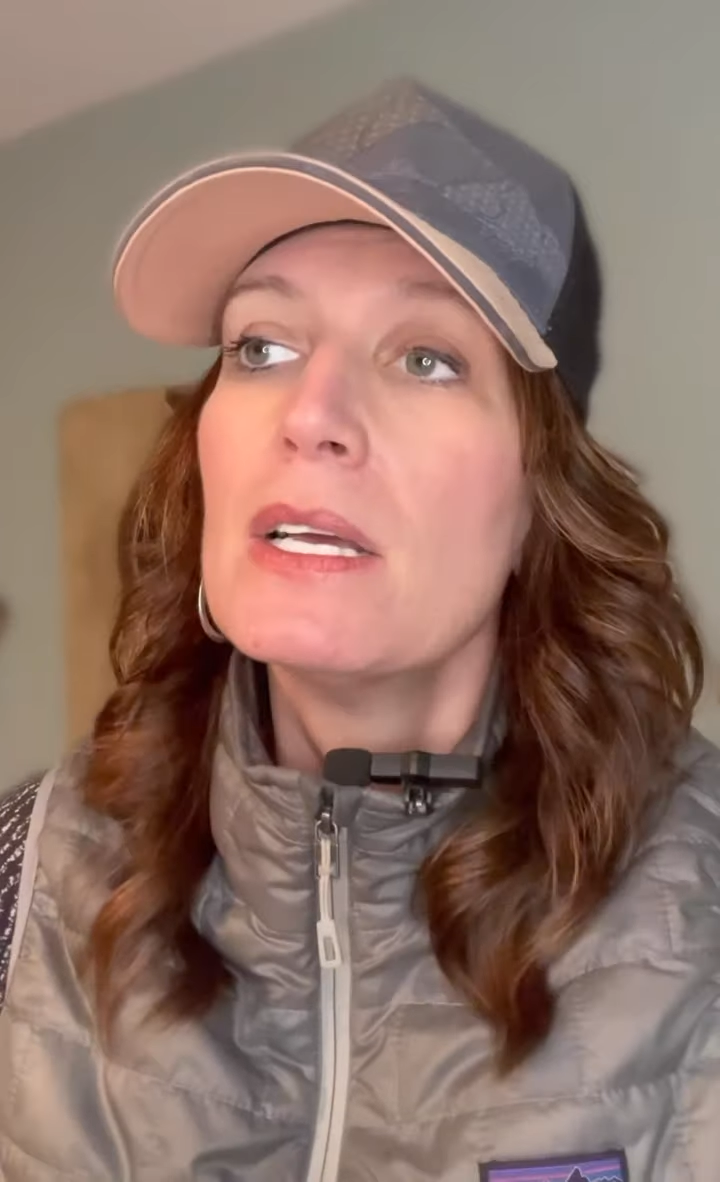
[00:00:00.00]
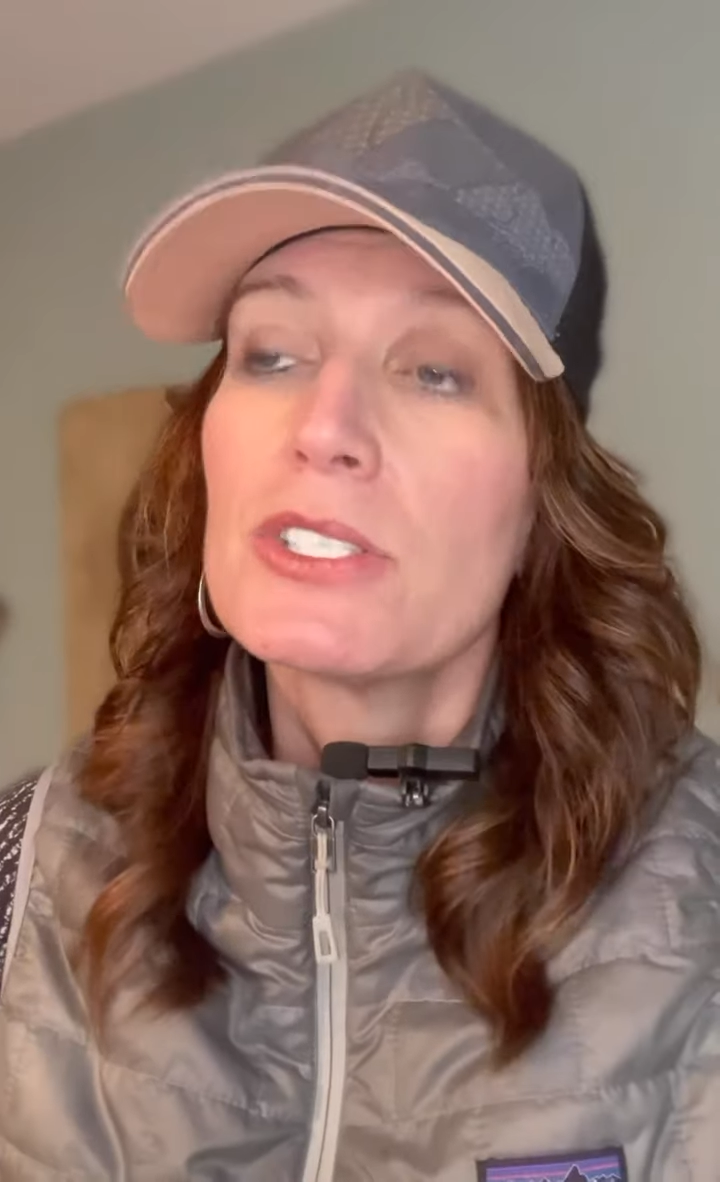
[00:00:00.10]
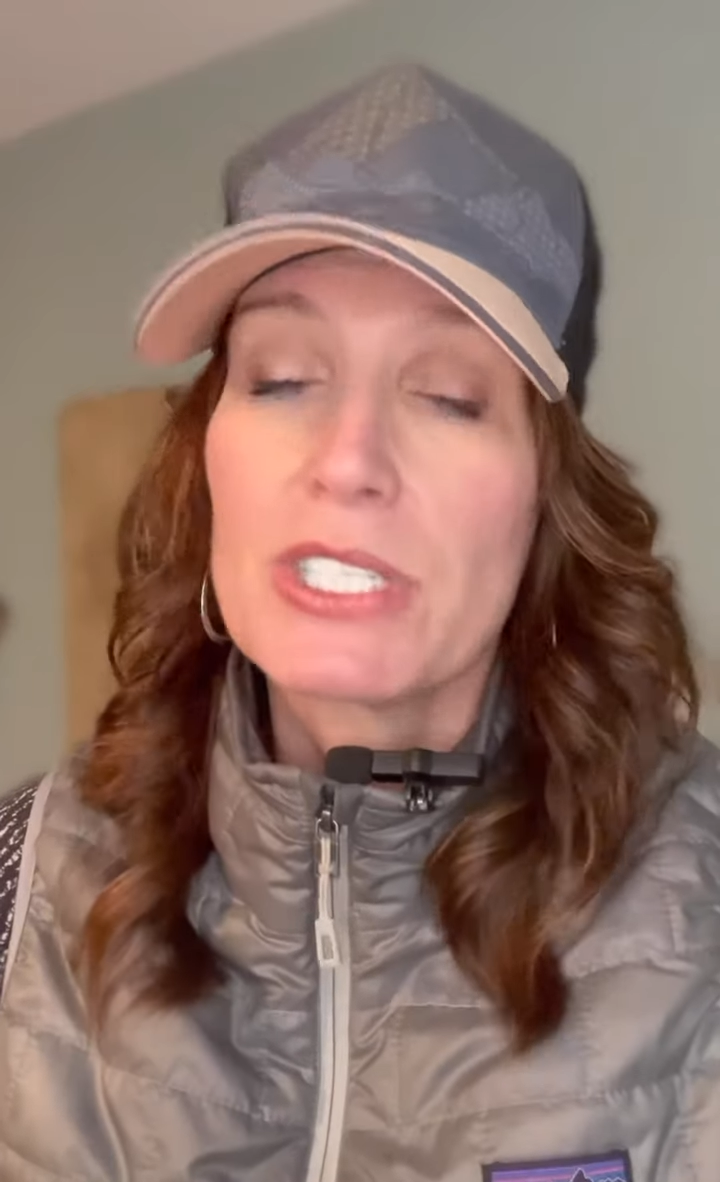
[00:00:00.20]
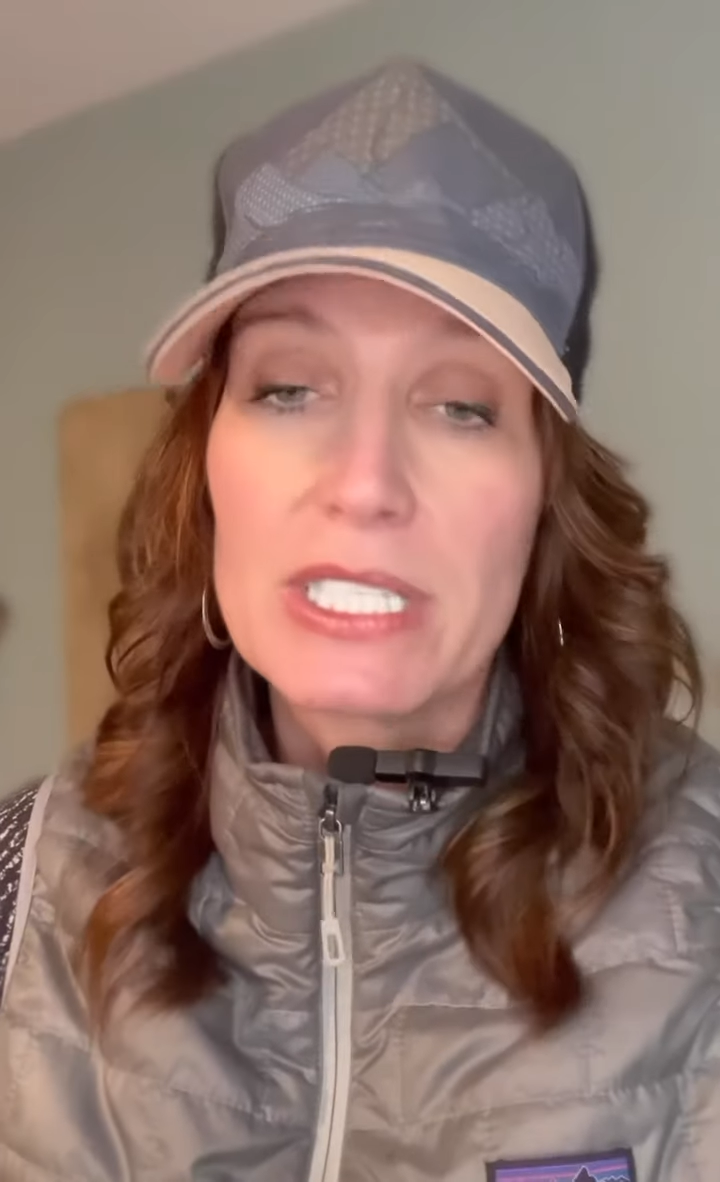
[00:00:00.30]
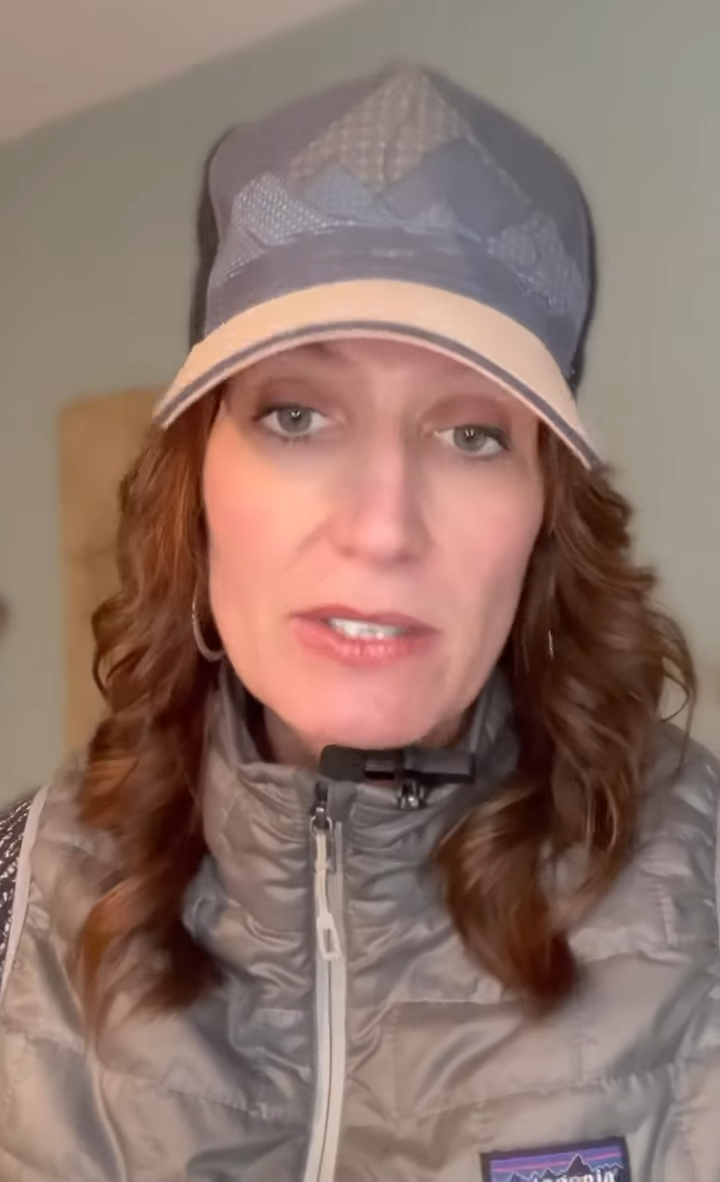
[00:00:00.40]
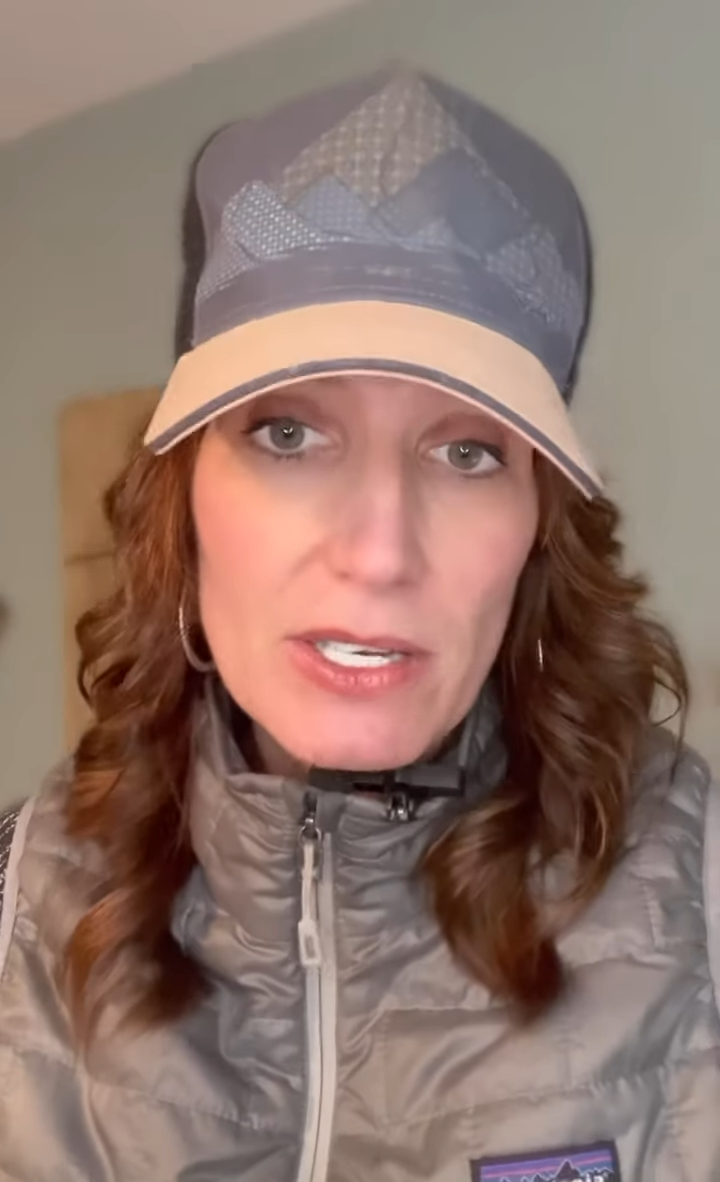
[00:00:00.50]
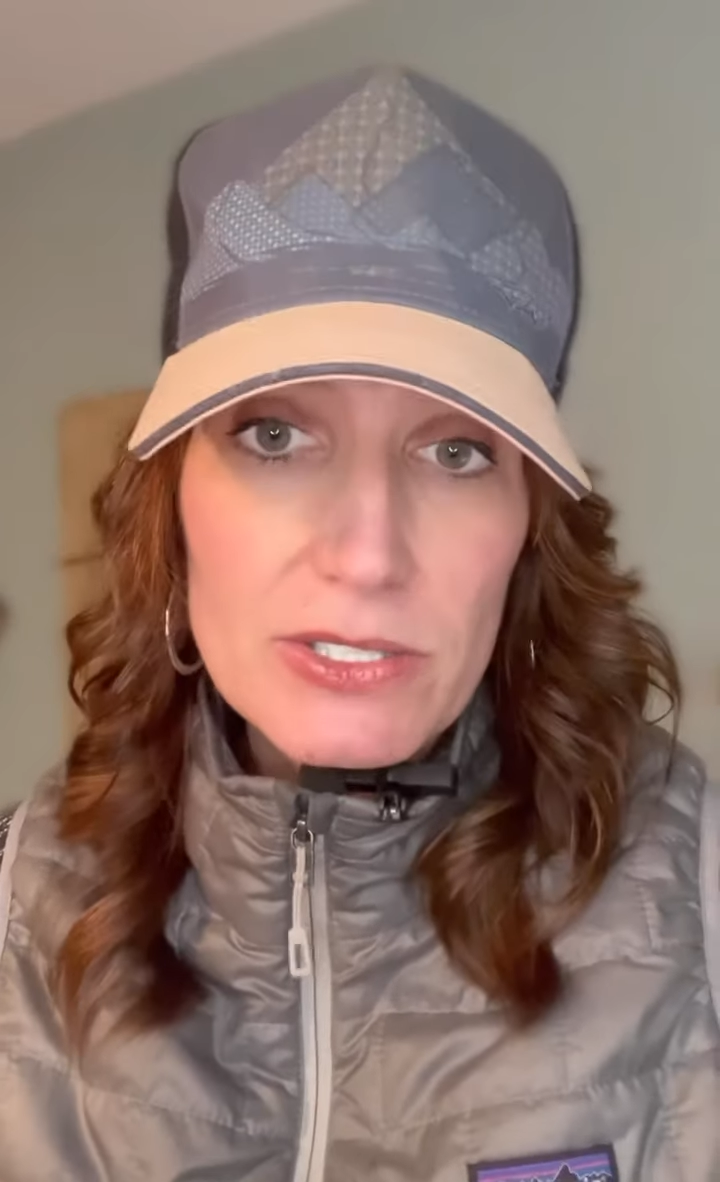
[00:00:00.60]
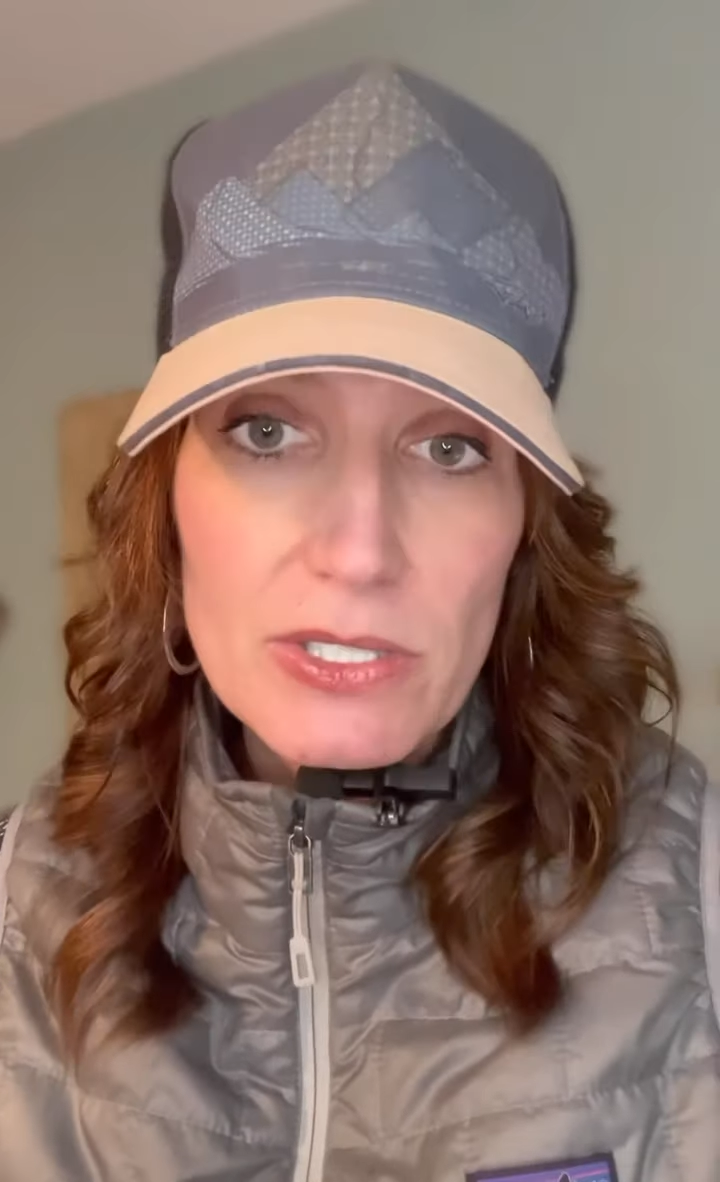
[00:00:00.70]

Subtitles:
she had lost